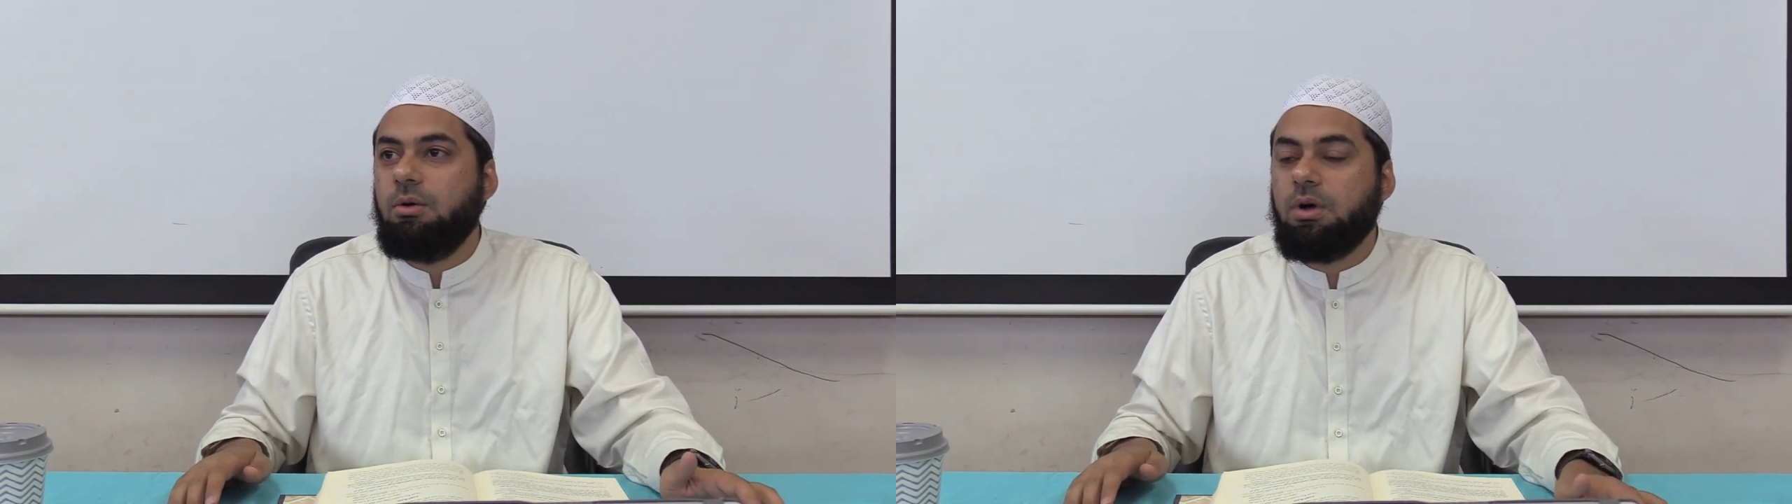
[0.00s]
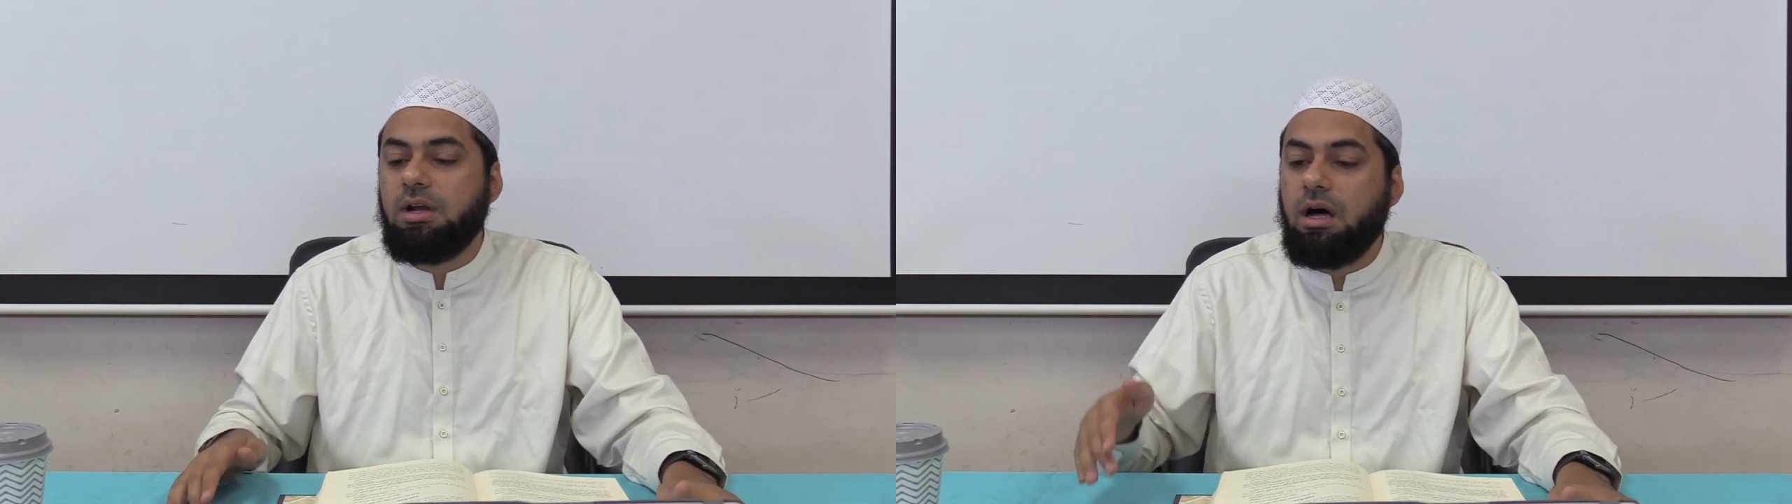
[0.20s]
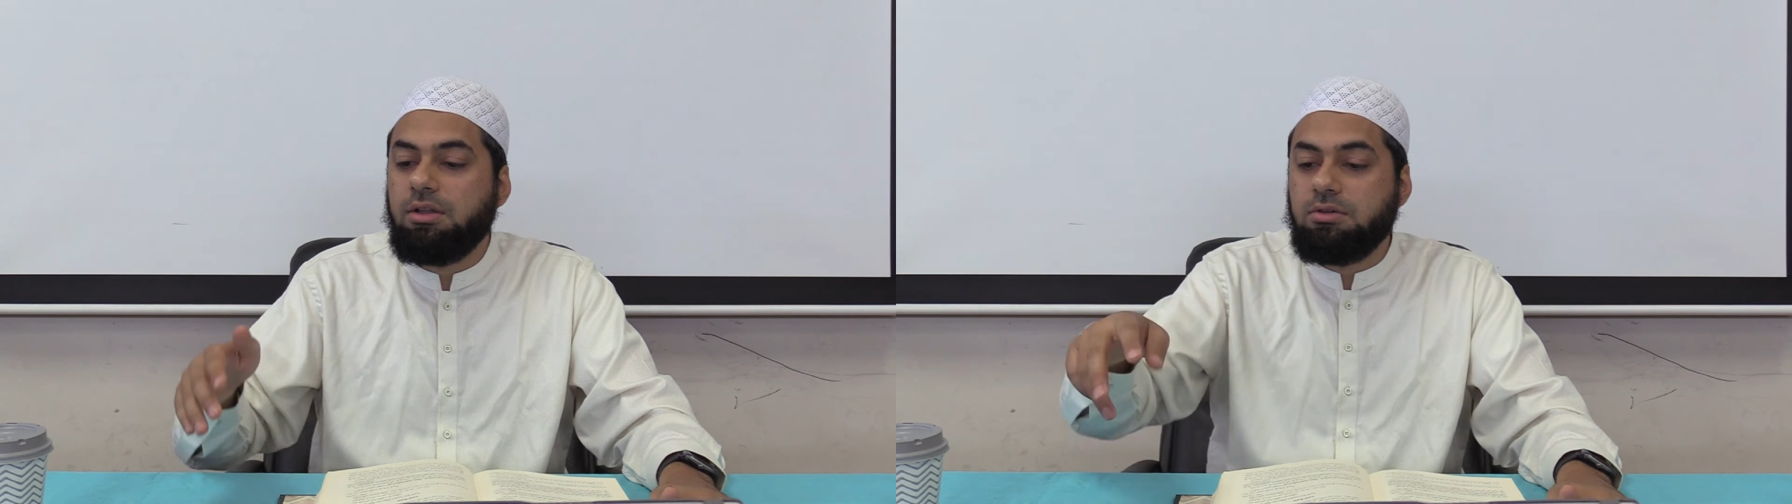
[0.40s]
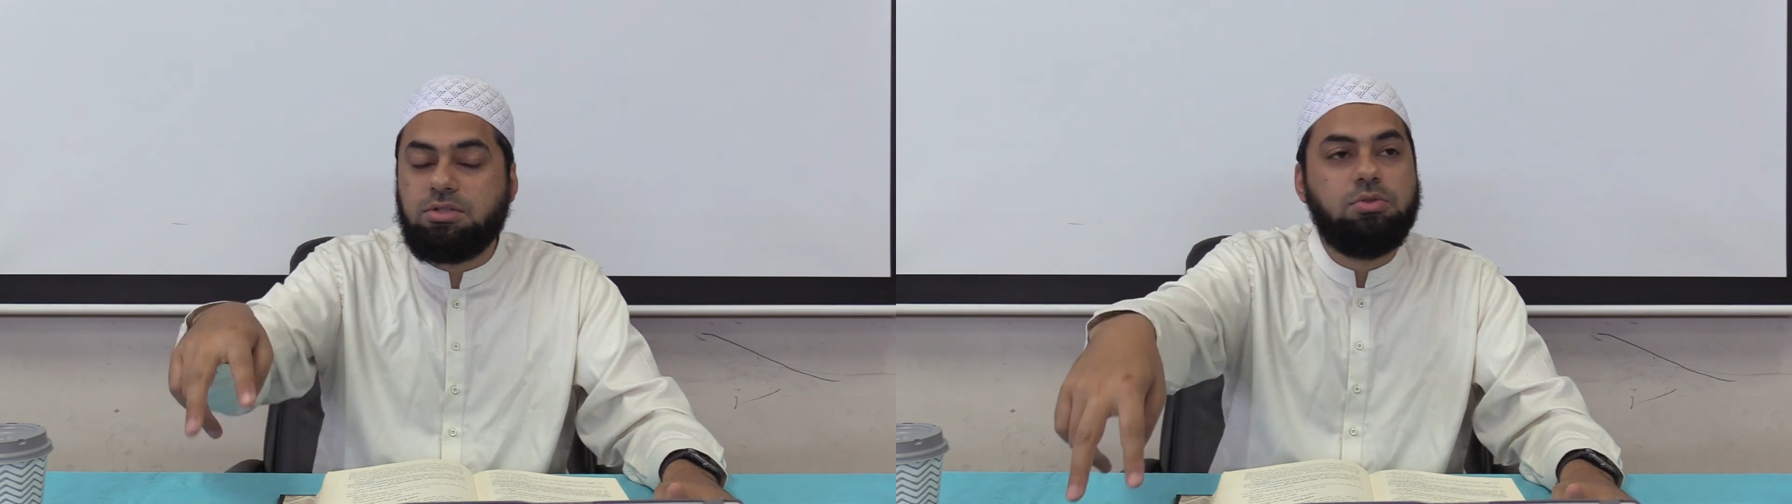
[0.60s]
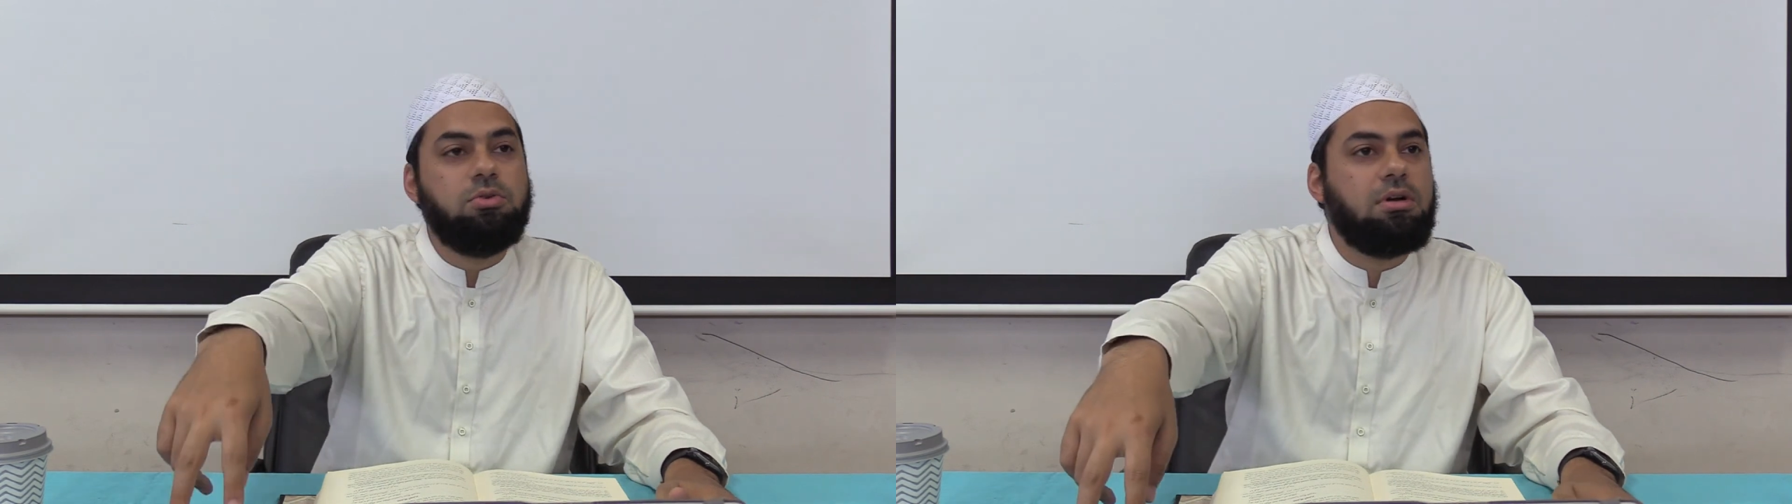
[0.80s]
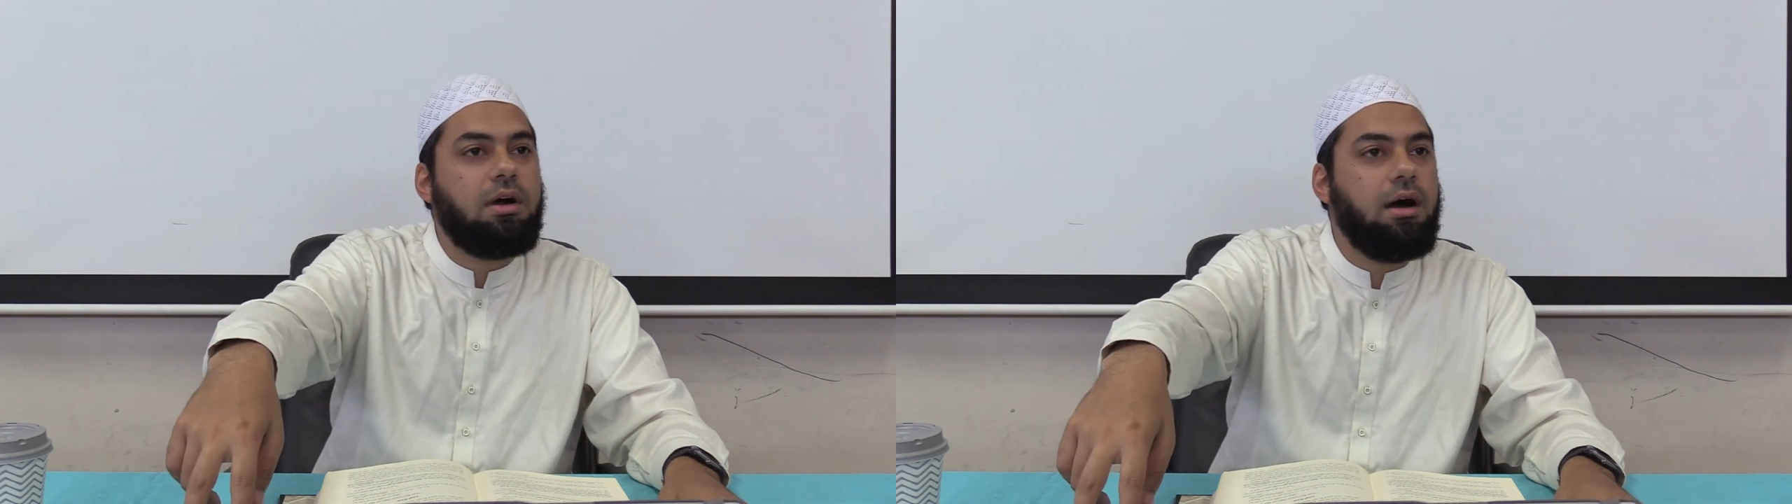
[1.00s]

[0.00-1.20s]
Ronaldo, two